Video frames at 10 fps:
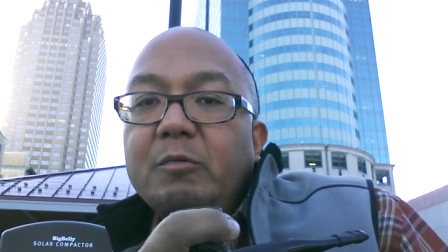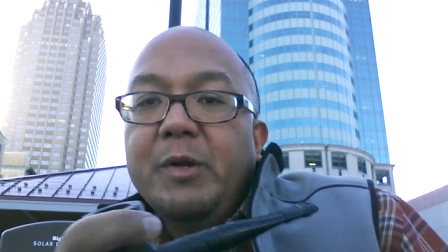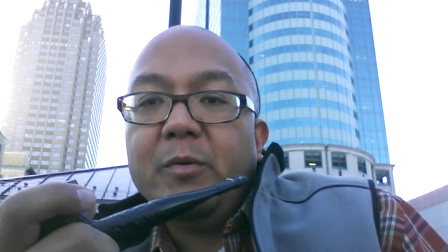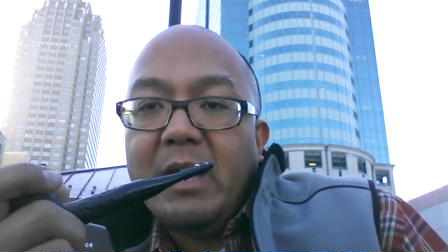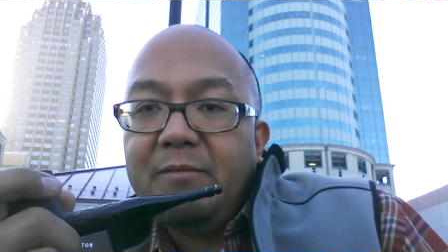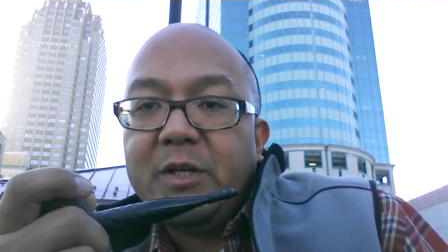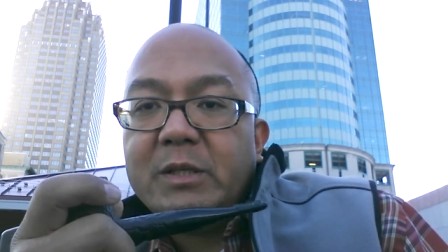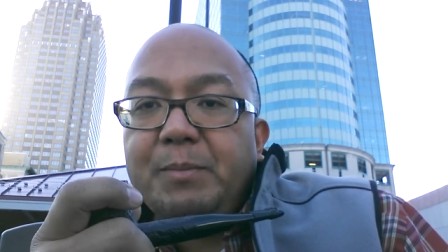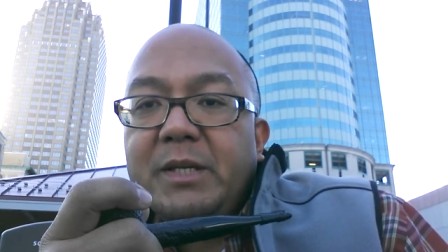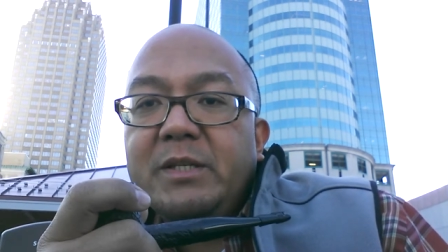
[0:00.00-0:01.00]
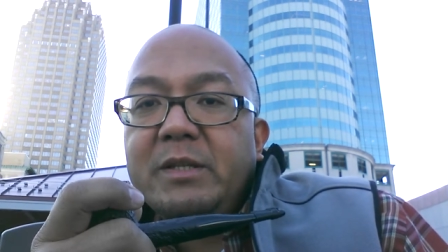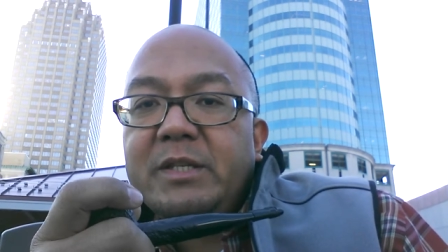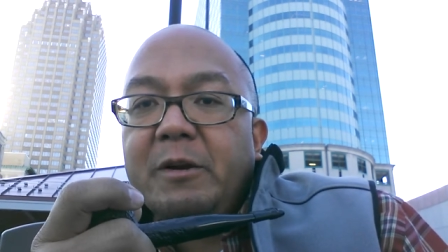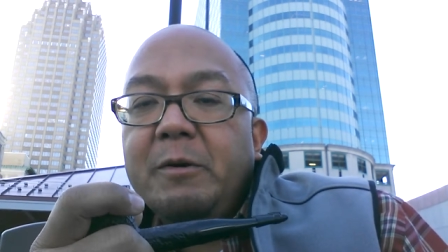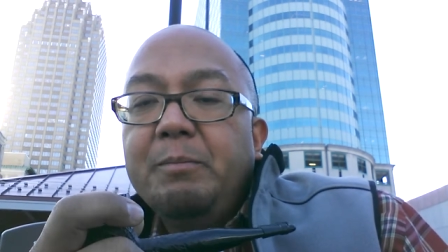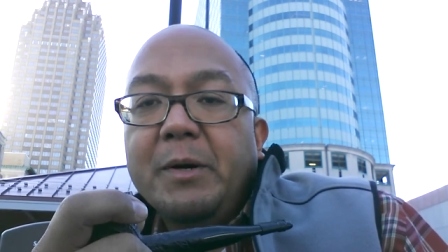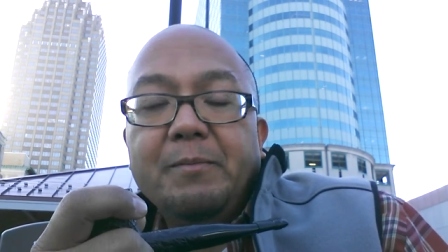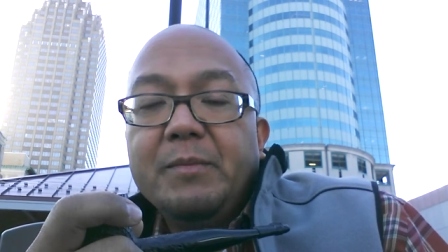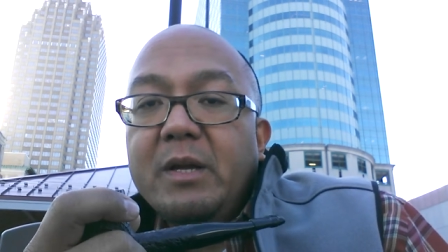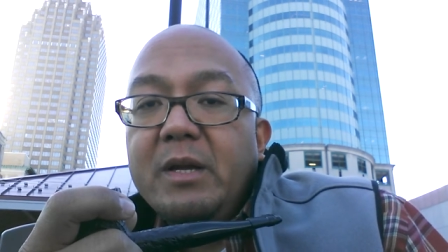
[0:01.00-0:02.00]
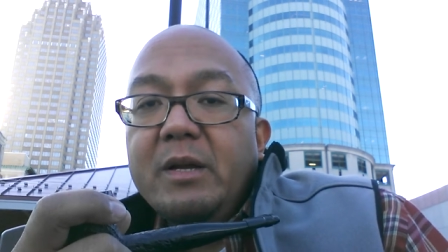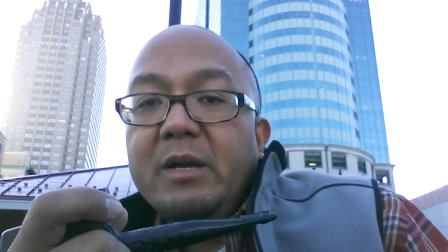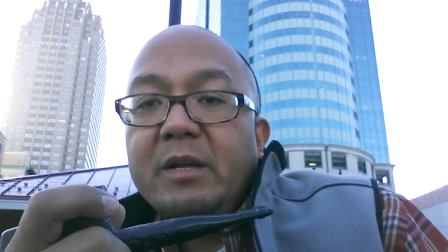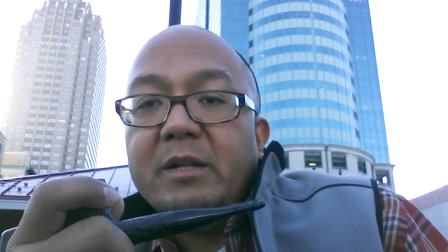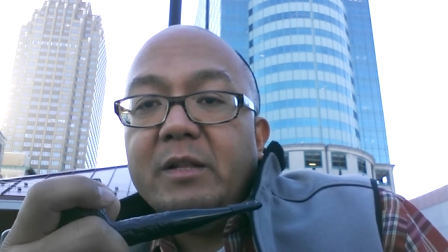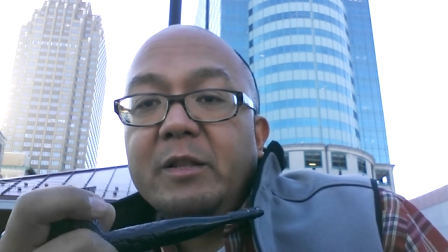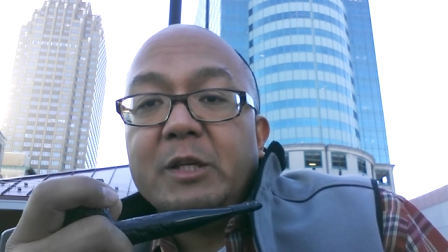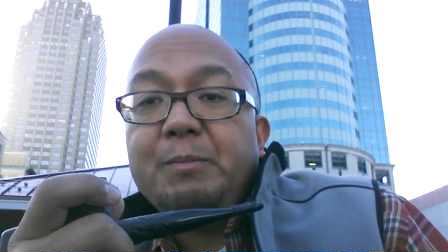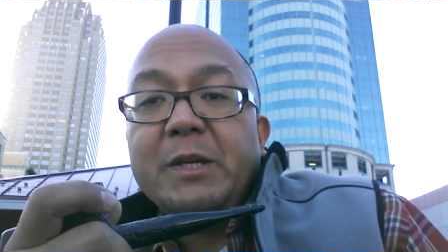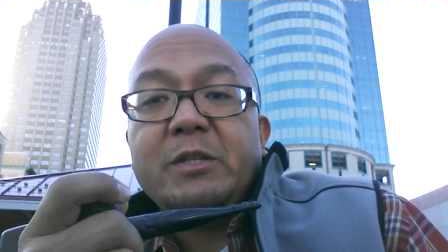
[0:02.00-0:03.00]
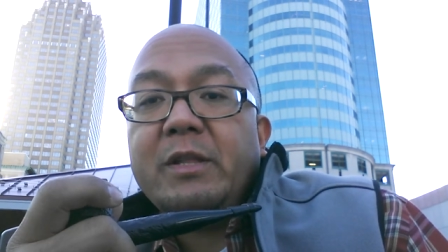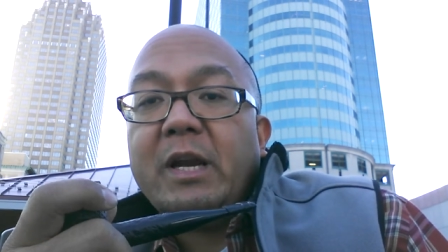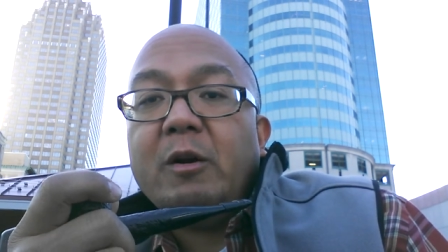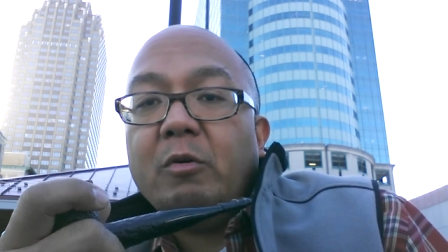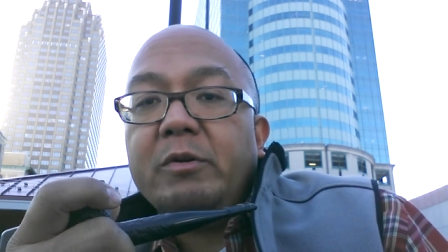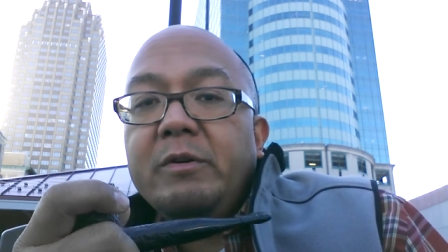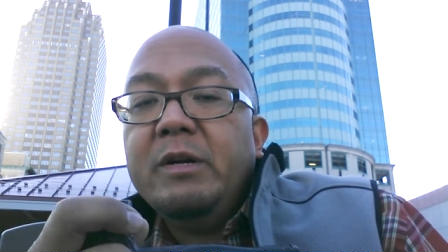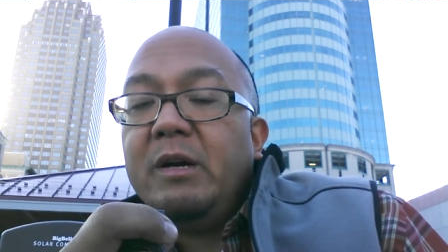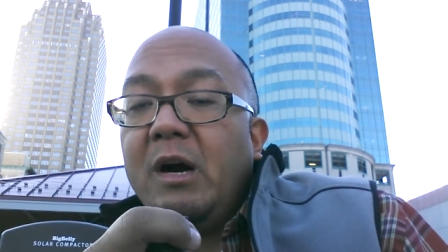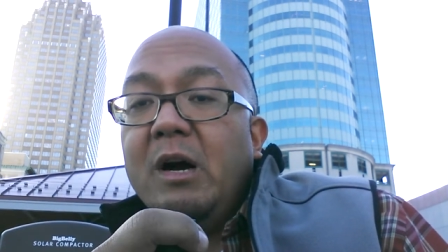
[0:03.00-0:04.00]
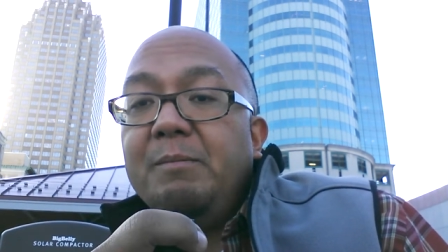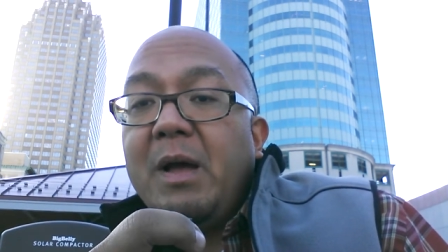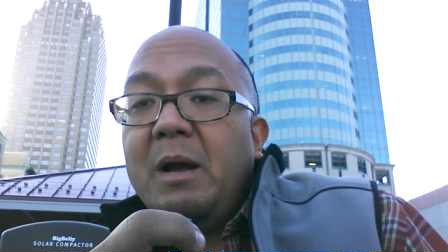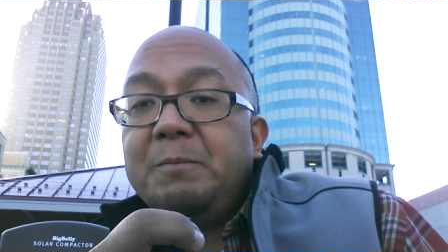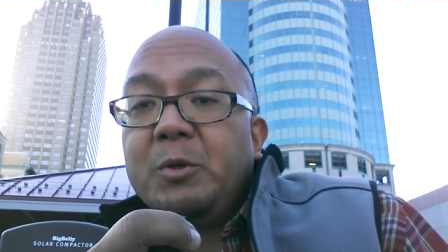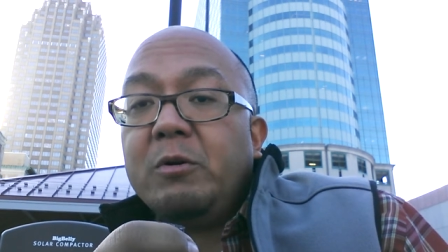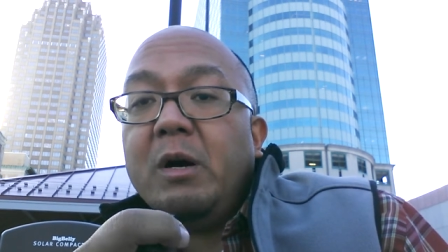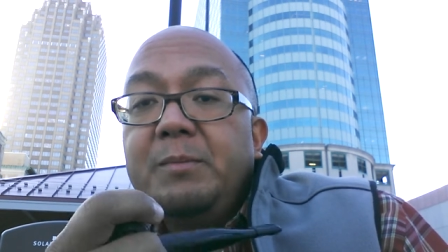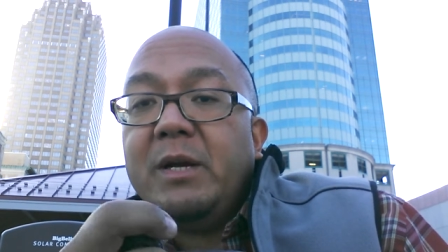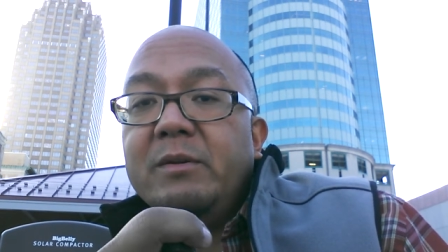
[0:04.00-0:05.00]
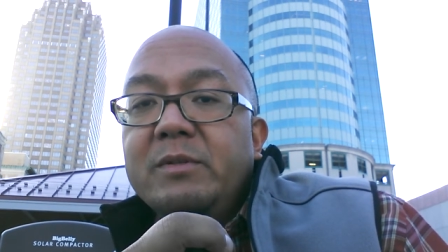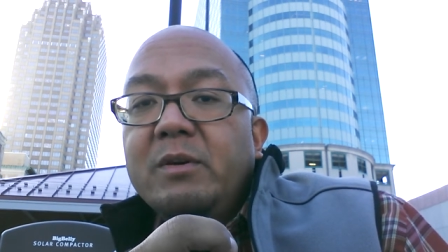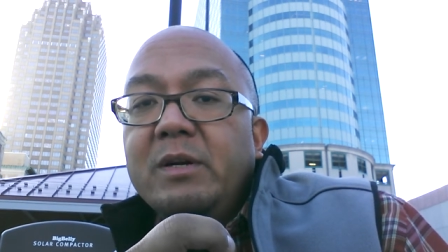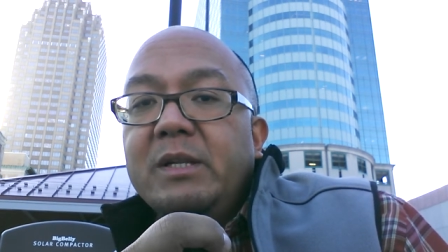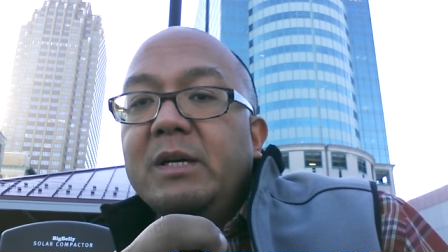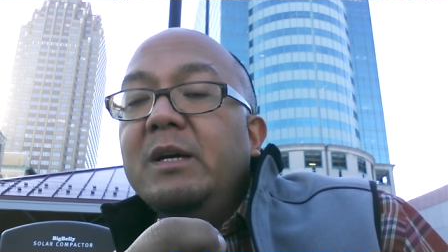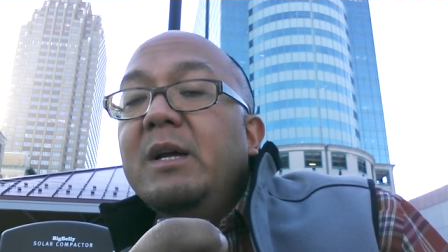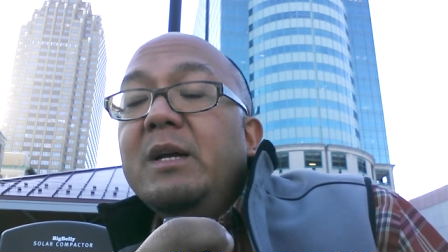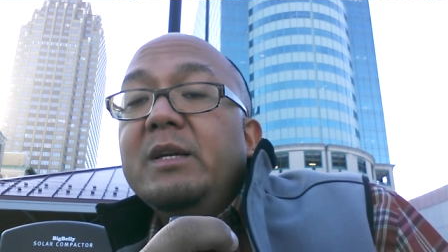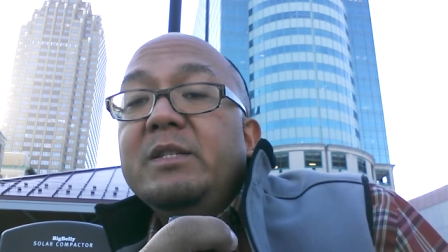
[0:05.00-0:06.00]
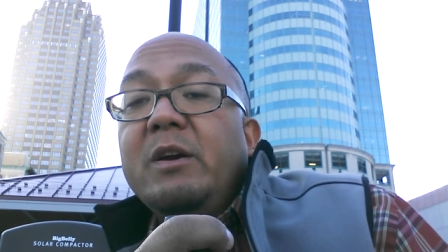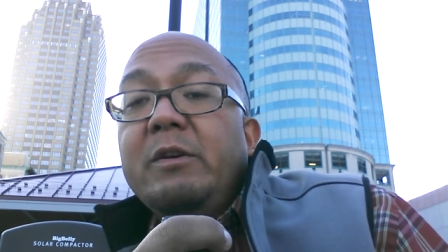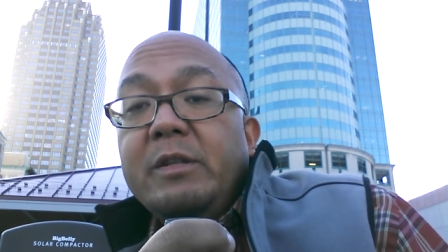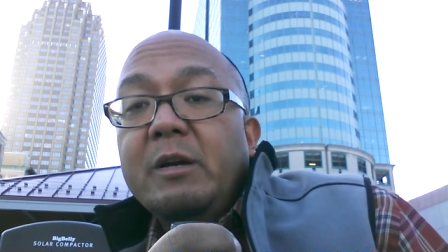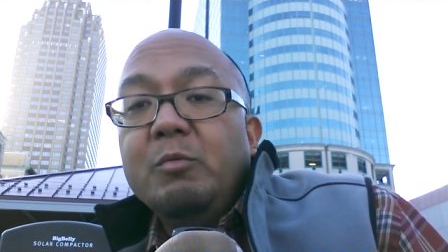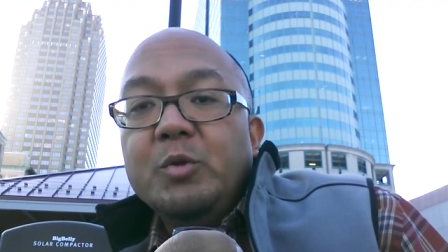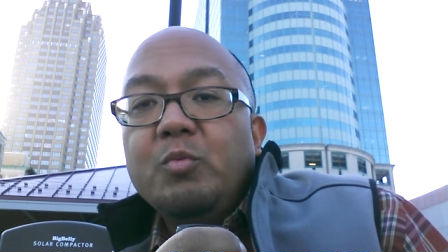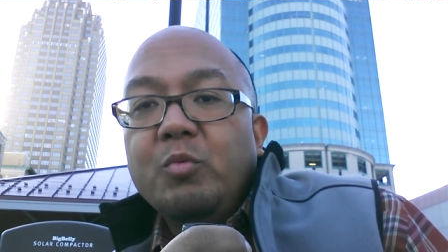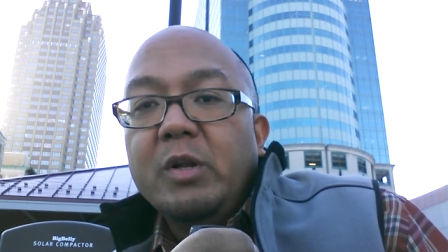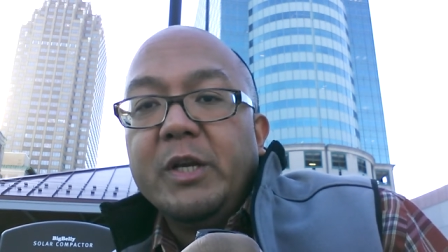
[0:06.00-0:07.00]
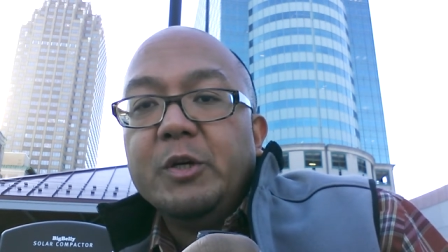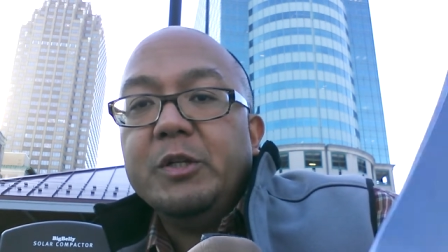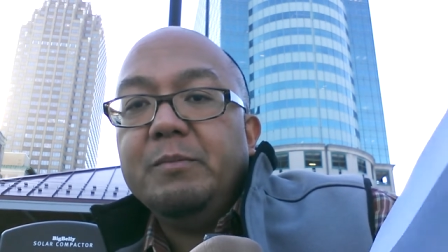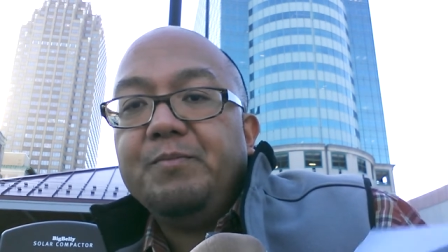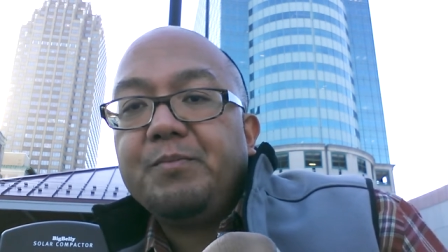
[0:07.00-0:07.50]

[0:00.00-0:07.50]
We don't have Jets Pizza in this area, but this pizza that I ordered um, after Uptown's on uh, Saturday night was really good